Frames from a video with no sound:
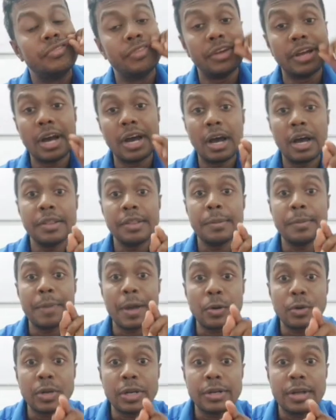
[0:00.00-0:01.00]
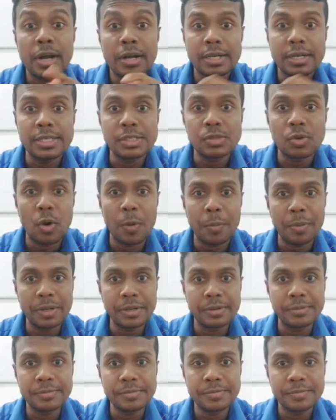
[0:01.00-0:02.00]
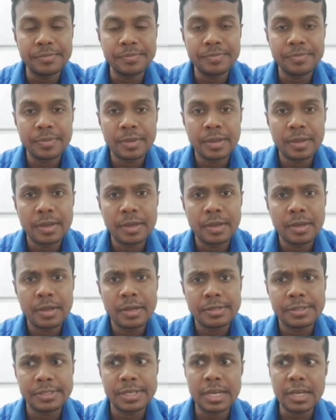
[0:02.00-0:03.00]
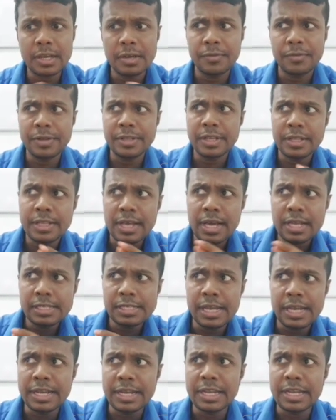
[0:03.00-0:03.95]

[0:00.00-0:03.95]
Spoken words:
where the parotid duct is open. Check whether there is